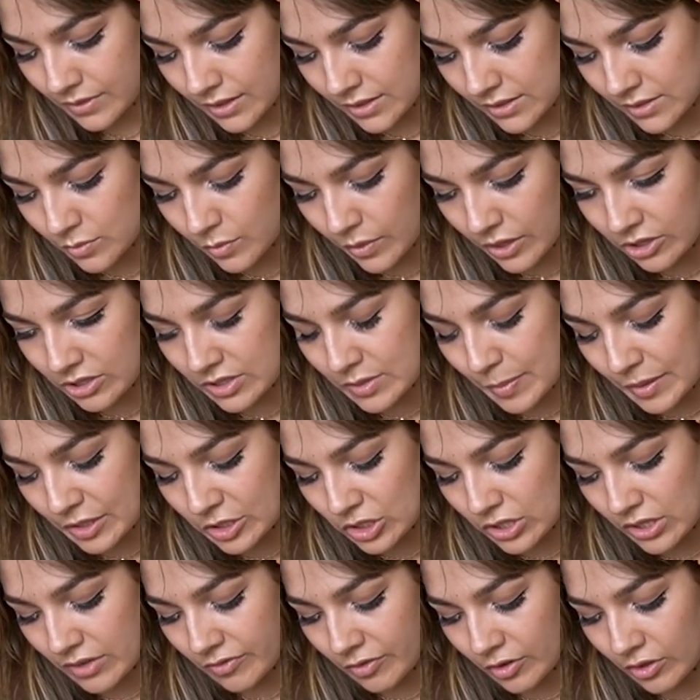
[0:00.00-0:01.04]
It's weird,
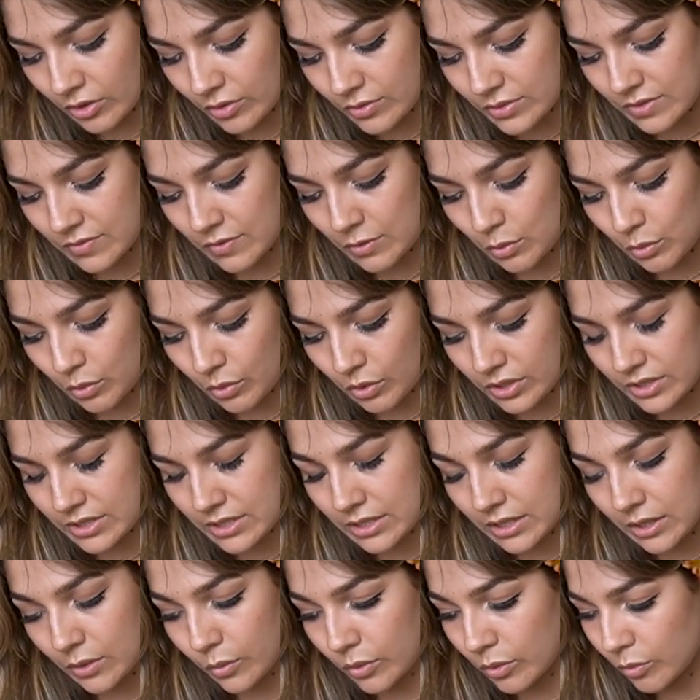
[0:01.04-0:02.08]
especially for those of you who are
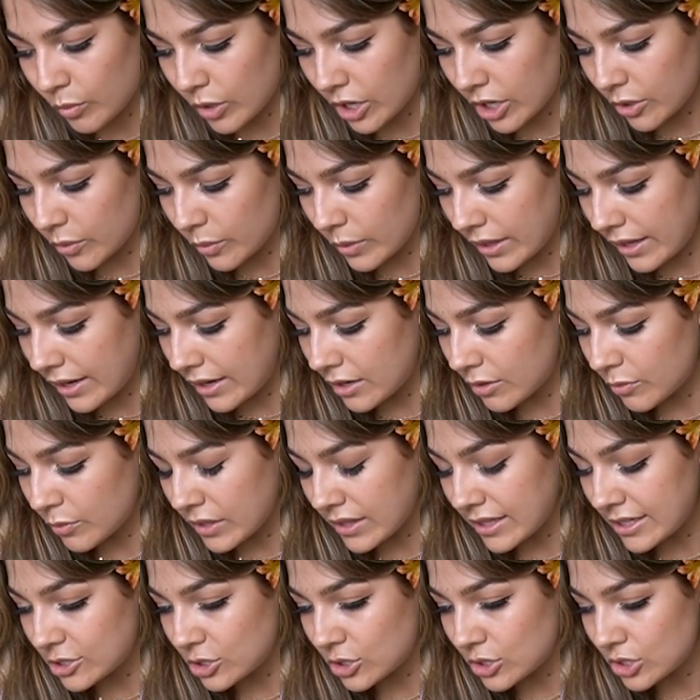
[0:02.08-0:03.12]
dealing with work-related
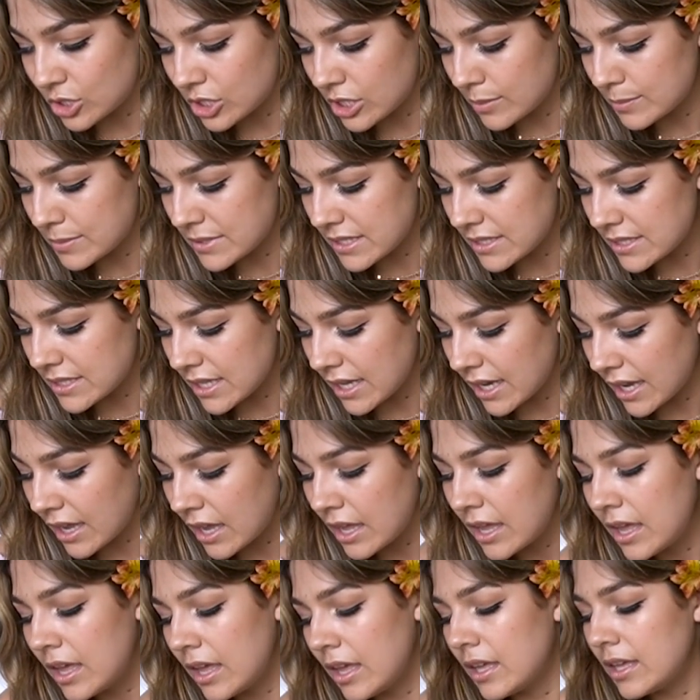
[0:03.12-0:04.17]
relationships. It's like
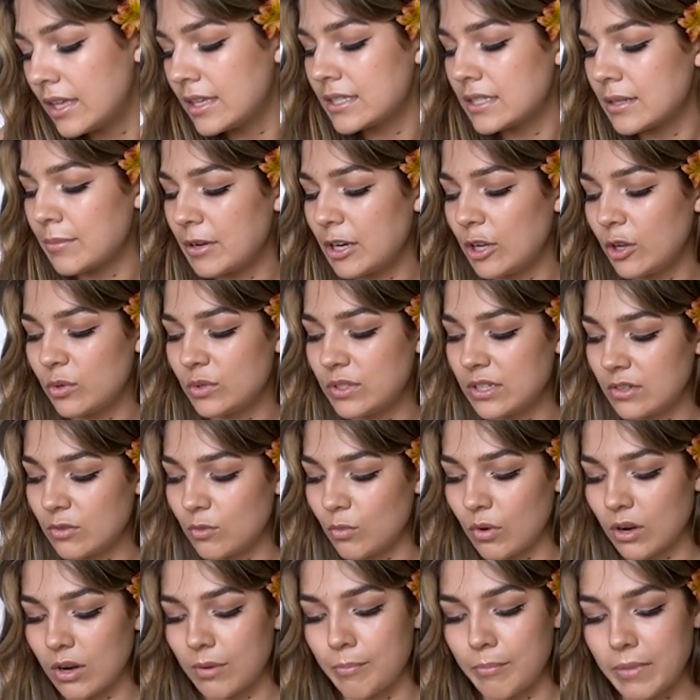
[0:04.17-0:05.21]
somebody who
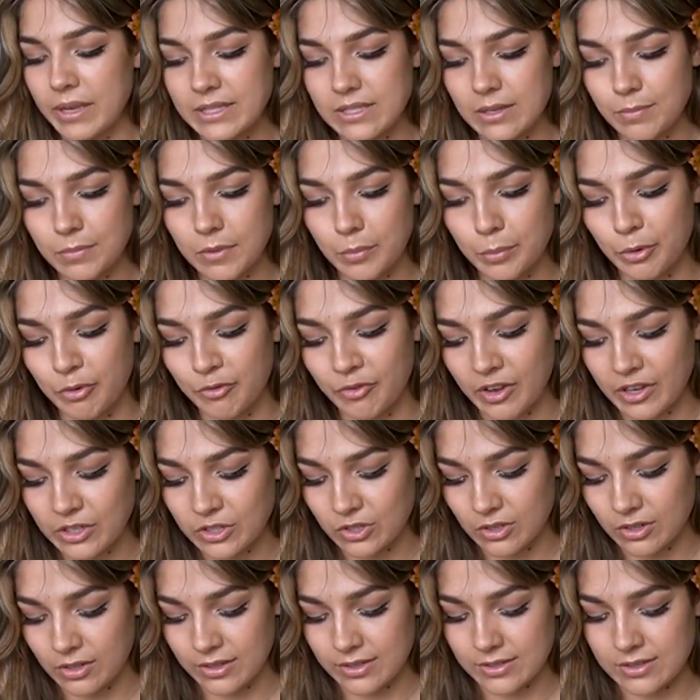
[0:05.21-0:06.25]
didn't want to mess up the
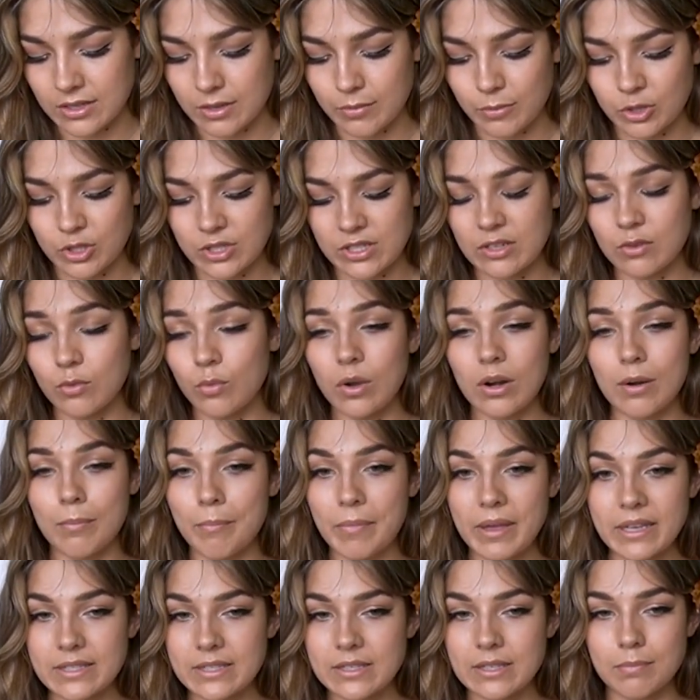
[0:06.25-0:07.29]
professionalism, or didn't want to
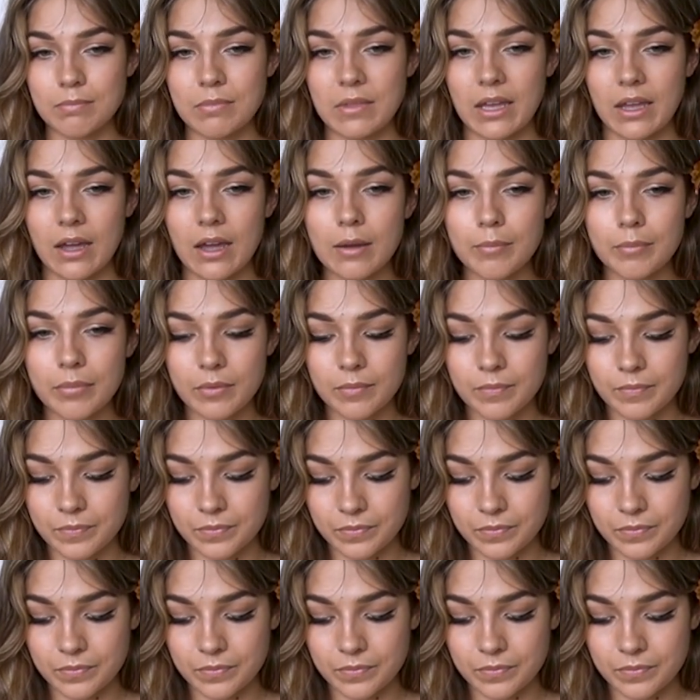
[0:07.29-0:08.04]
mess something up.